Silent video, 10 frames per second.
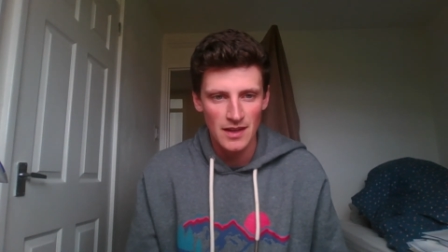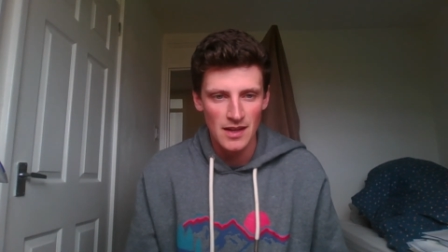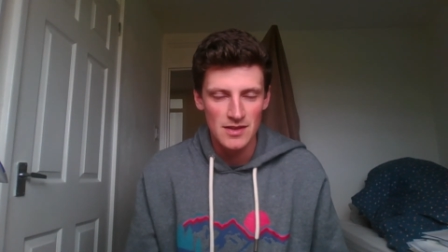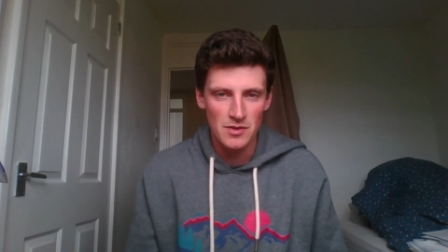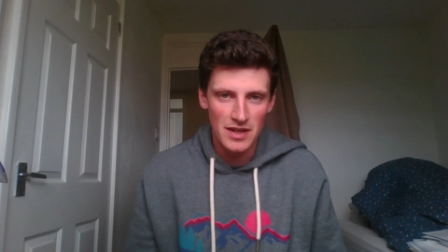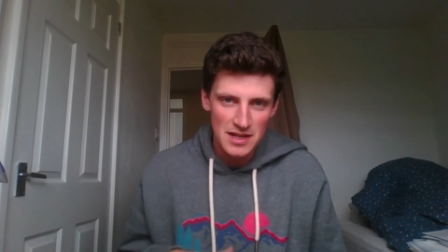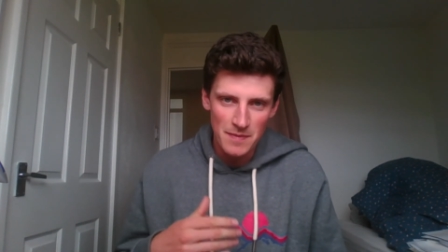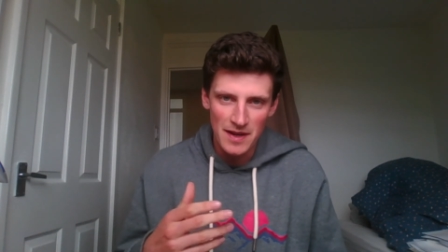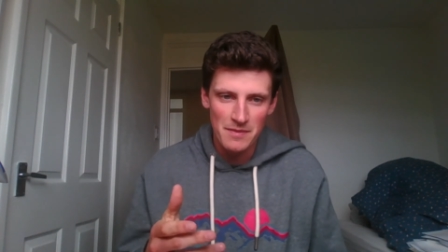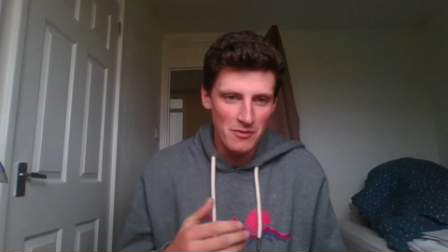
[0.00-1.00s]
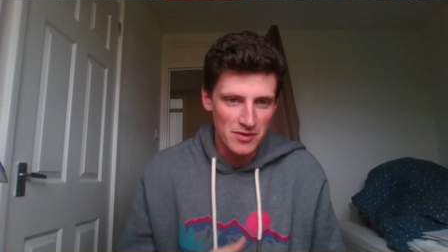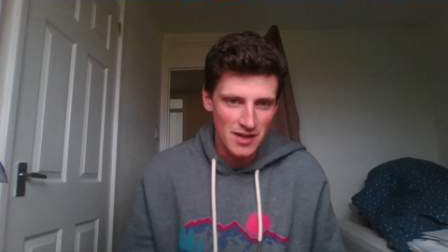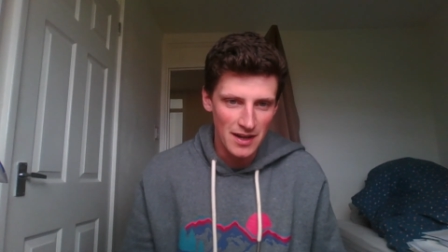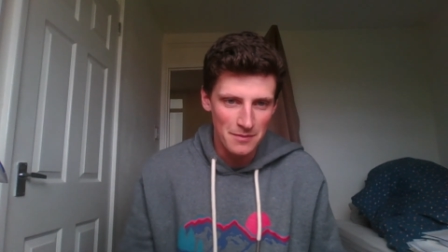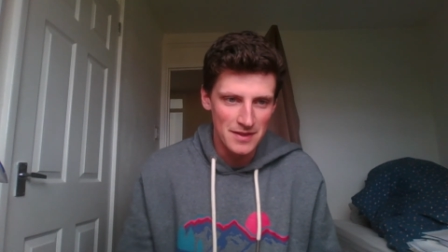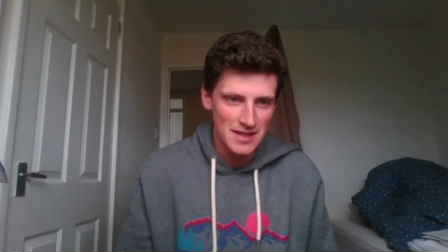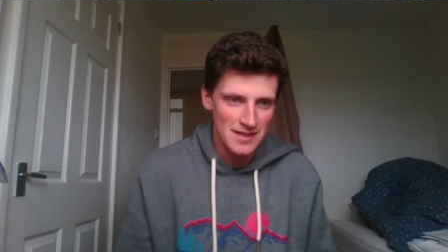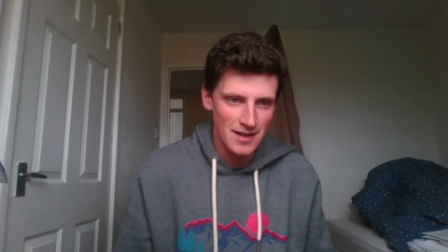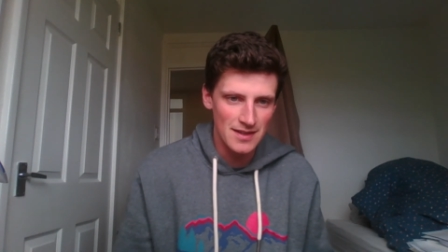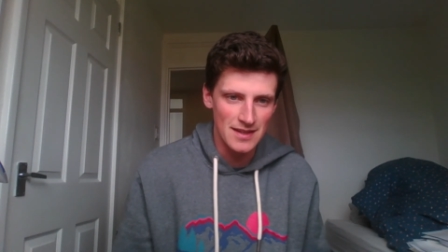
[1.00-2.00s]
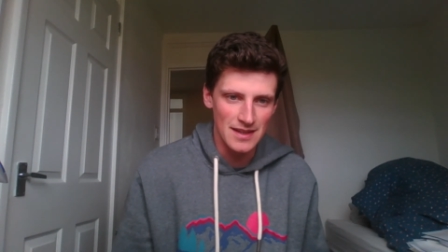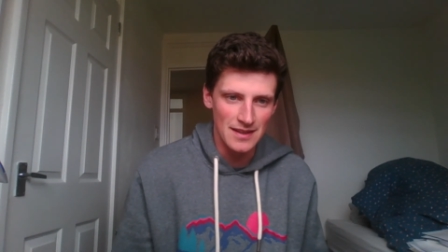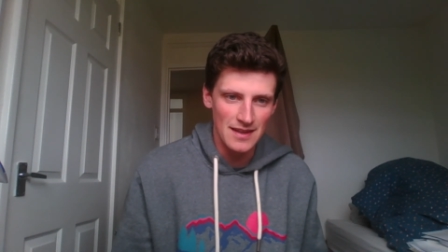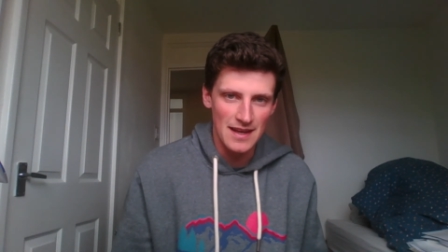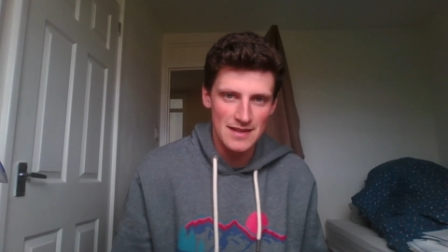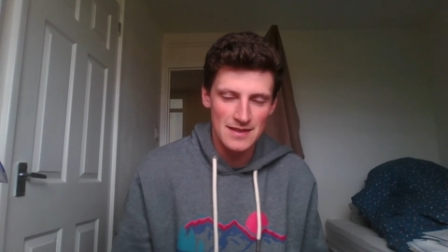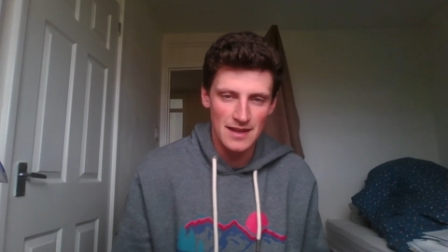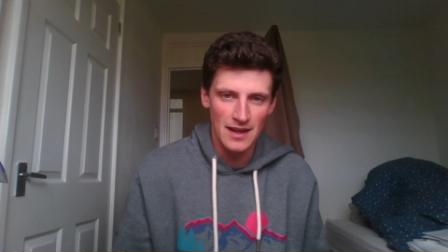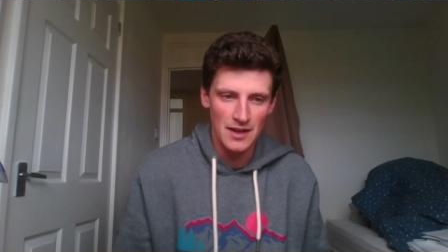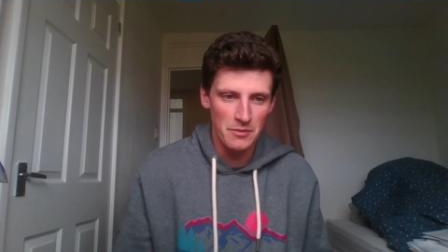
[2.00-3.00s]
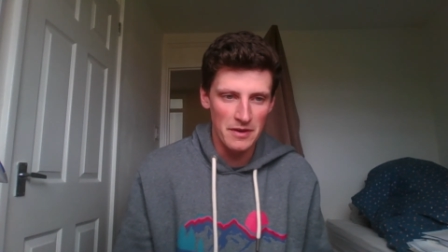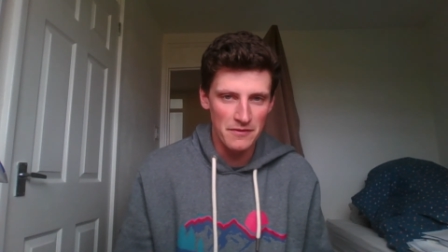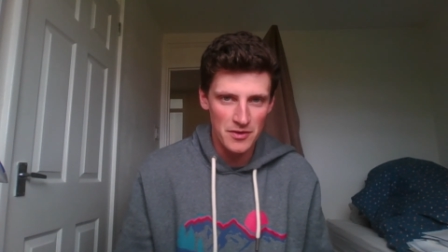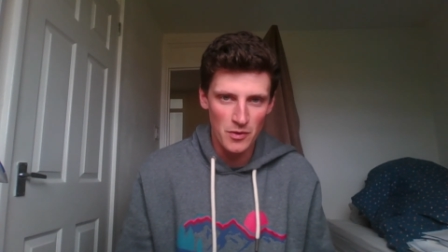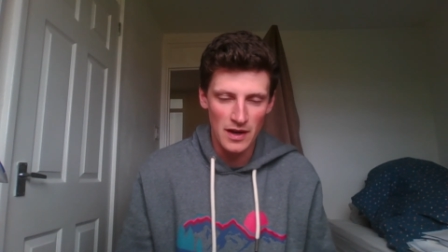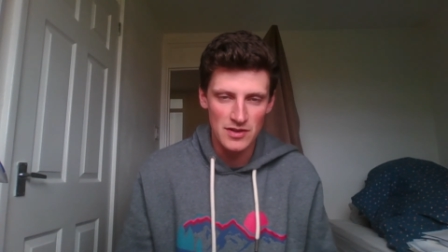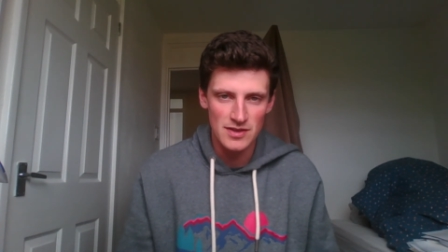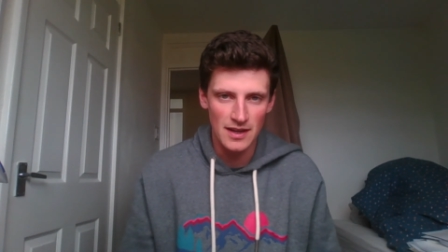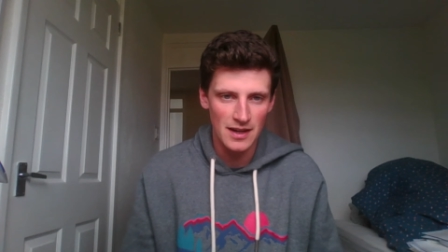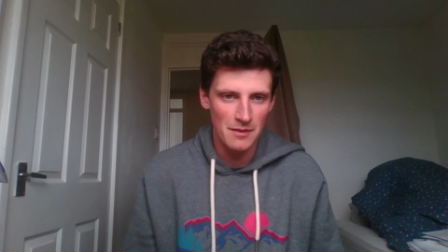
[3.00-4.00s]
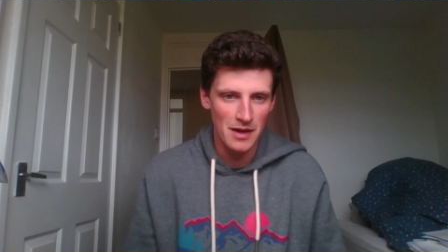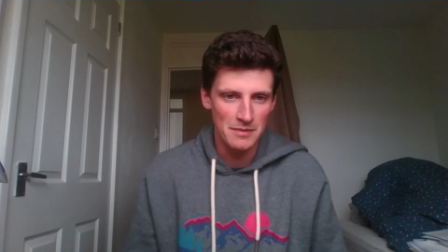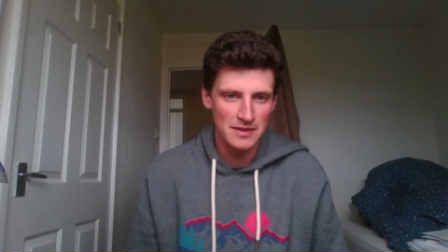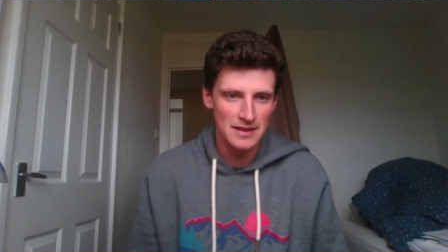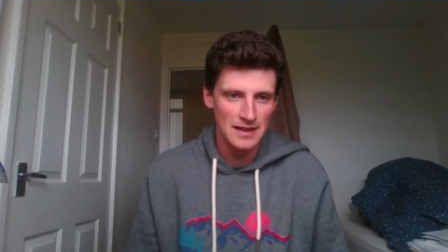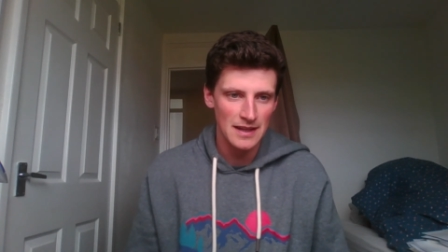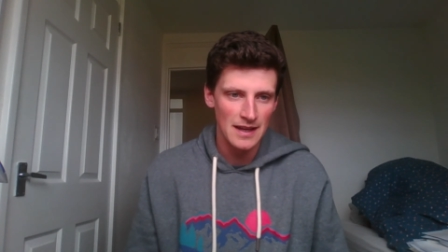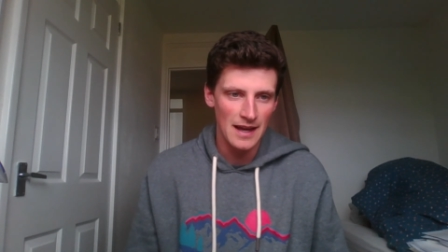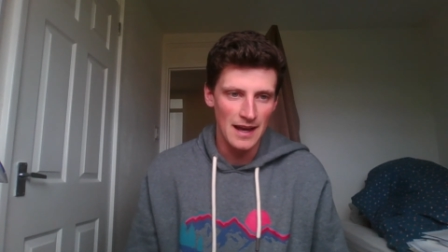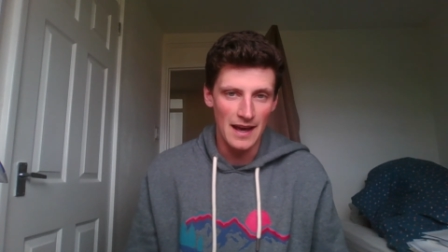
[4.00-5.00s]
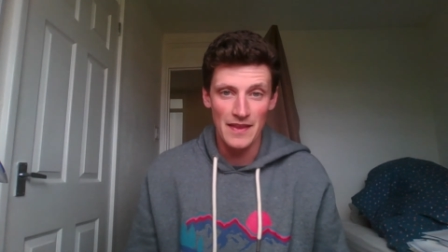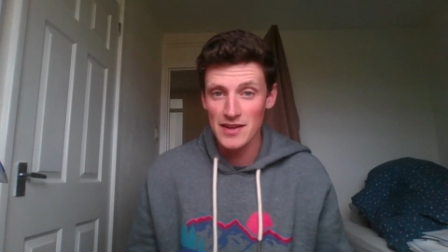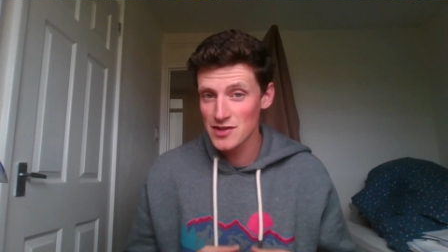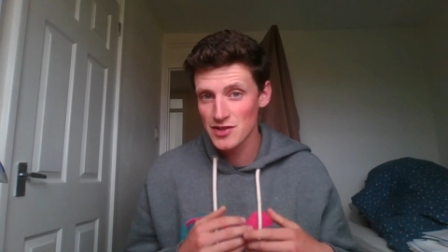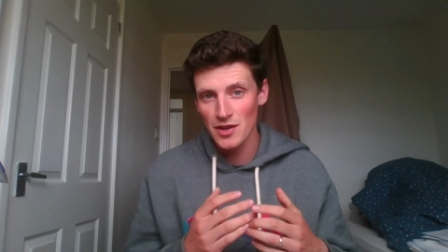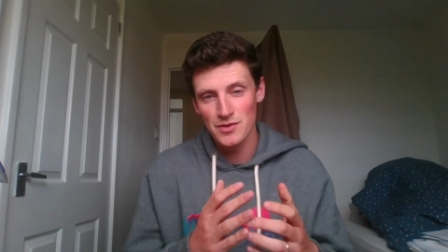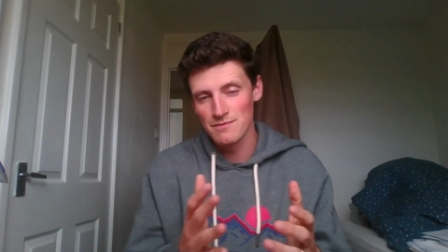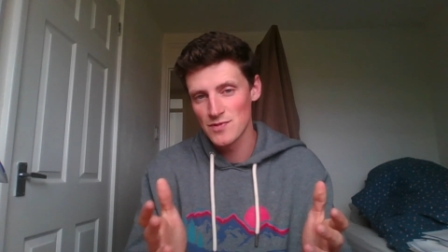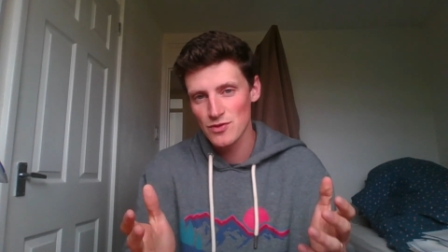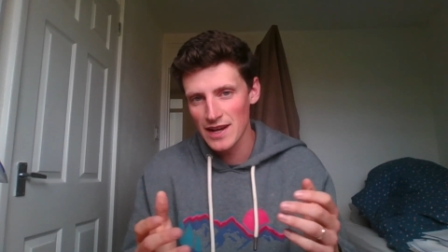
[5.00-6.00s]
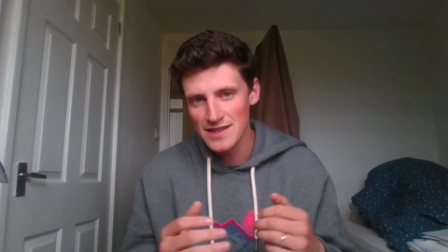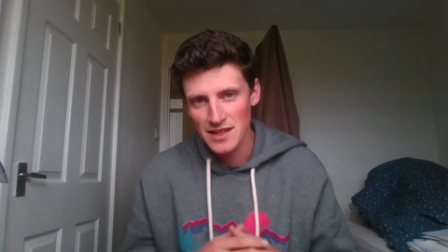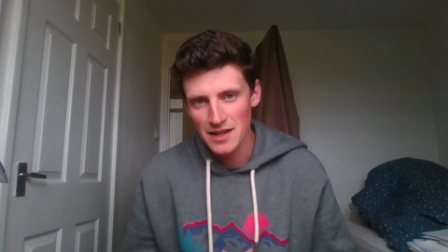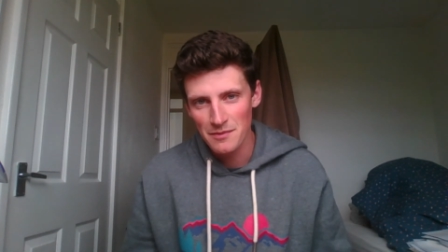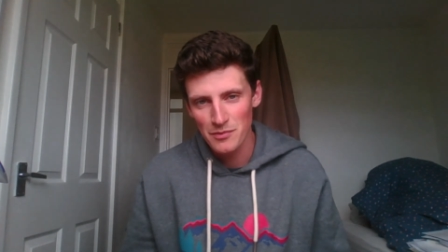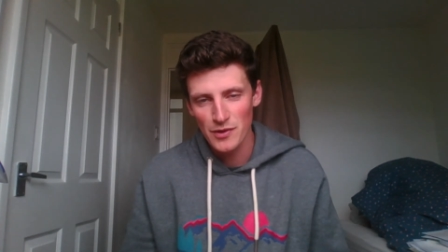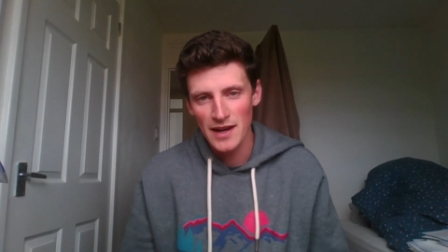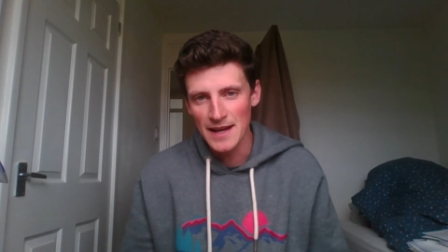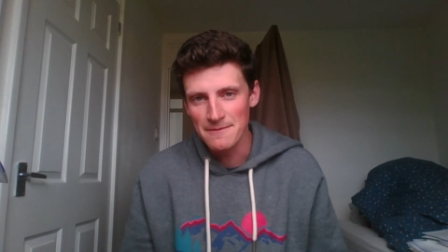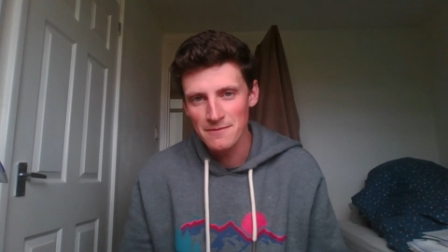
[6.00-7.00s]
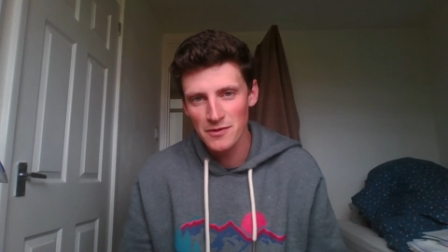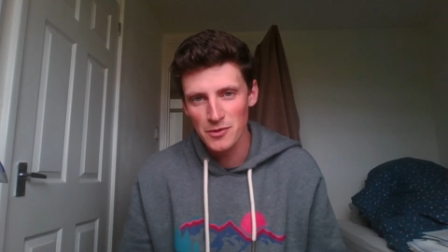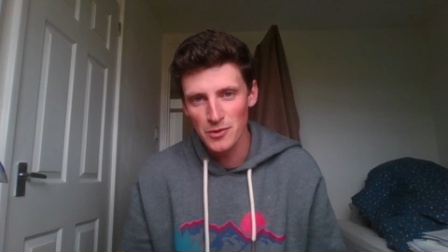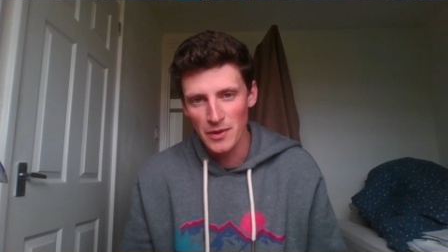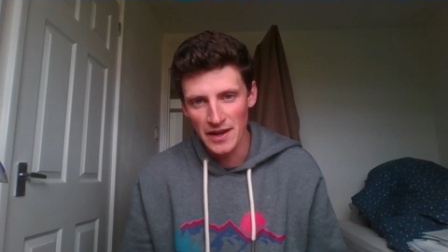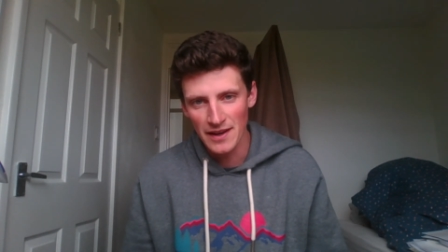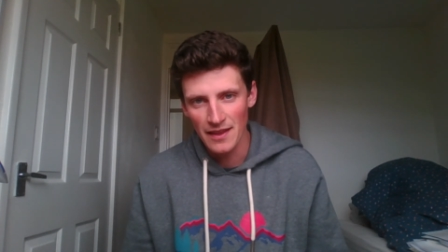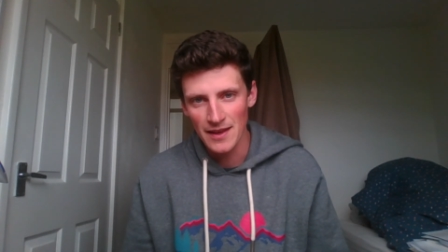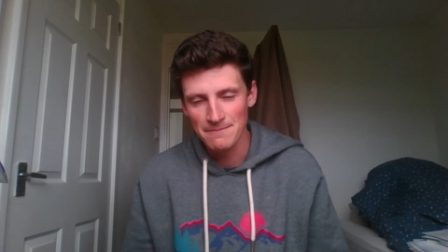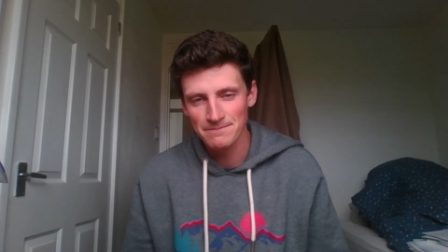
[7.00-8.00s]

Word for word: So we're going to spend a bit more time discussing this. Uh, there'll be a few questions that come up. Uh, and then just go straight into praying for one another.